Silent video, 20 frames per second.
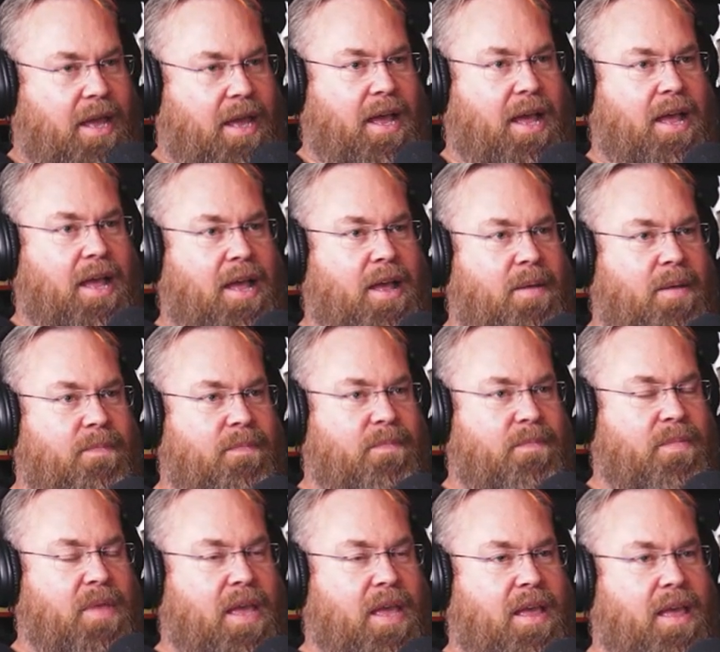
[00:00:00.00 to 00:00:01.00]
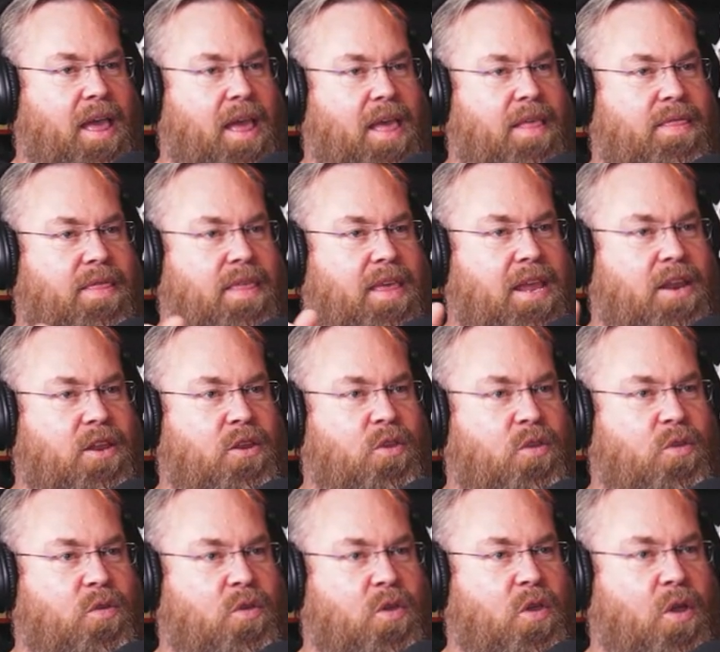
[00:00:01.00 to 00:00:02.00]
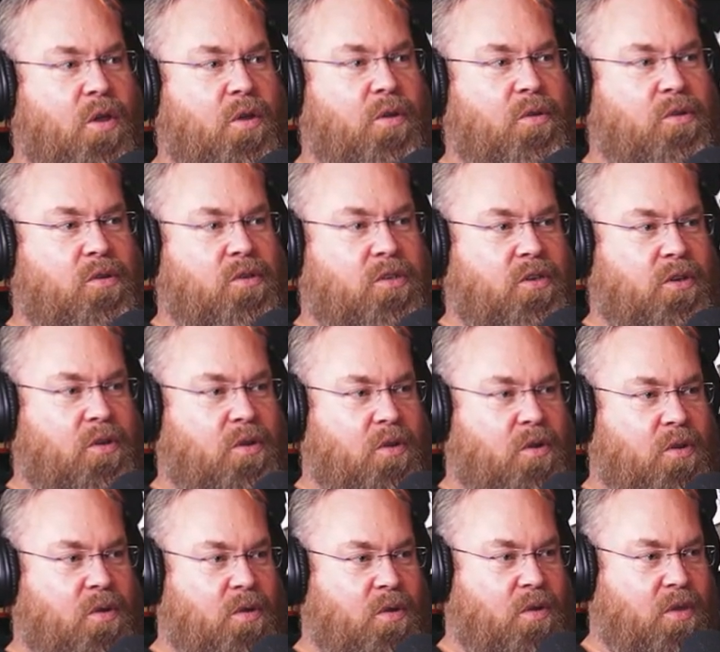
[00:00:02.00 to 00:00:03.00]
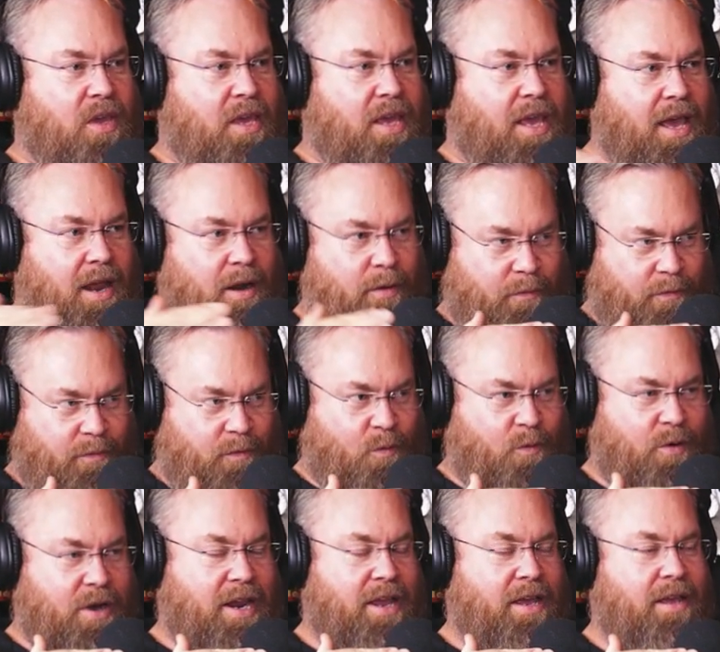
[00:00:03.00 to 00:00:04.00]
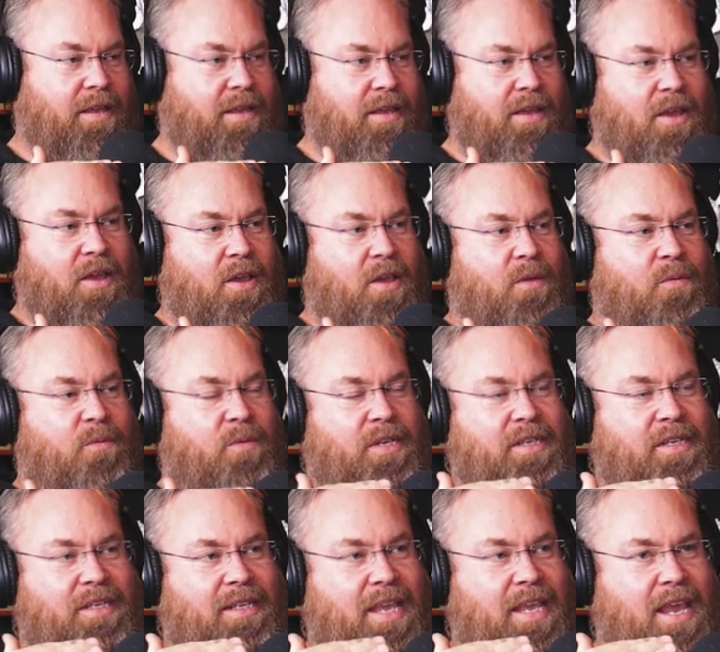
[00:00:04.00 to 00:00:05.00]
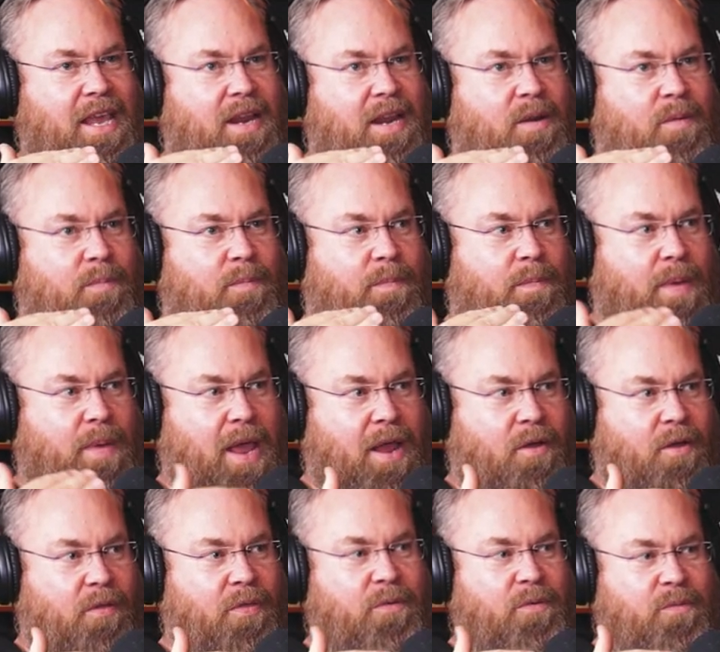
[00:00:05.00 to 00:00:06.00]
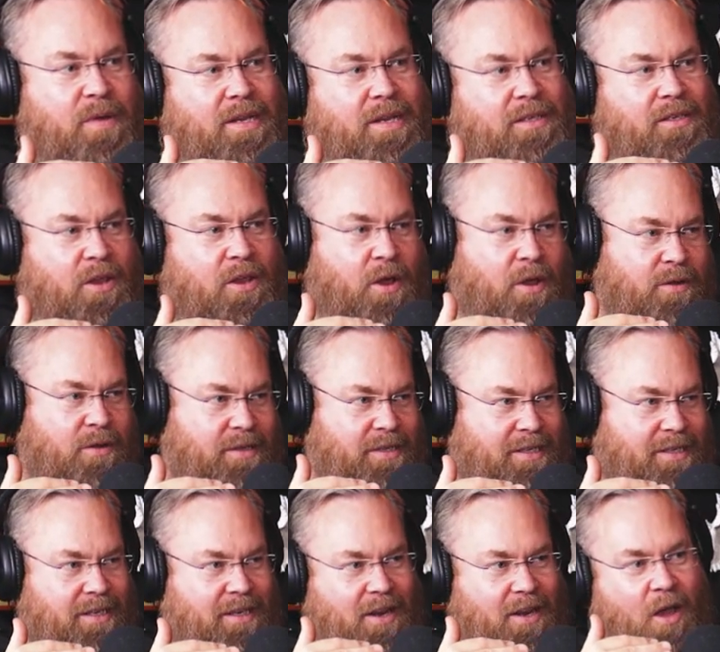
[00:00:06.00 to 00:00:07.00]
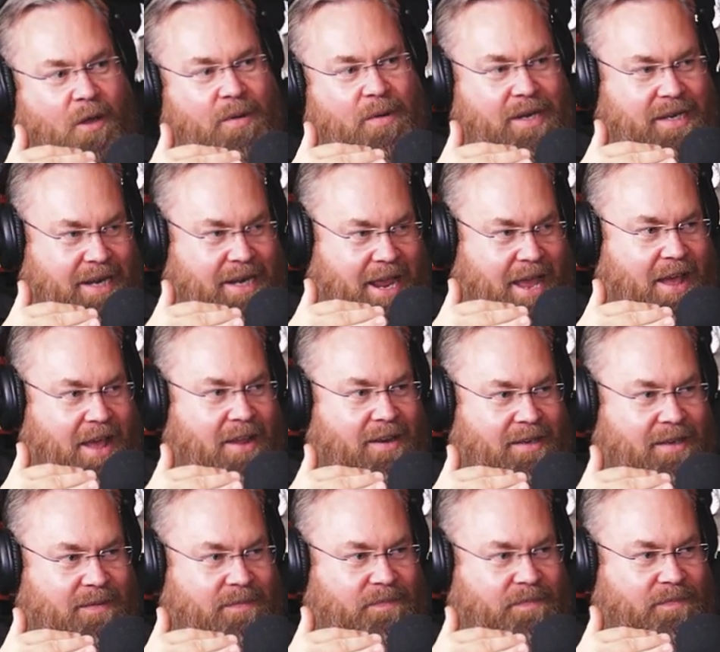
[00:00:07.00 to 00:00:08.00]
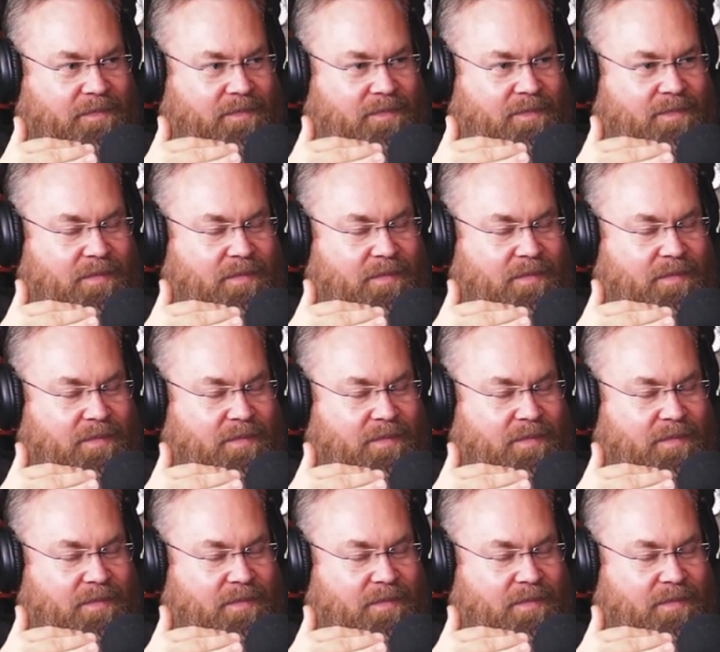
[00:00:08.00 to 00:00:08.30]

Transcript: Um, and then you go to California. Yep. Which is again back on the west coast, lower down. Yep.